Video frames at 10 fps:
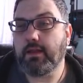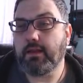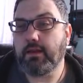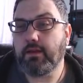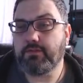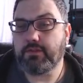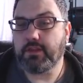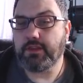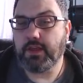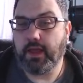Here's
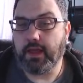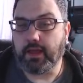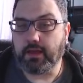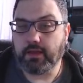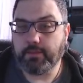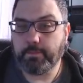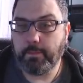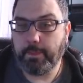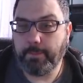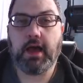the thing,
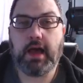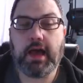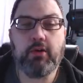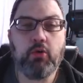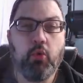I don't know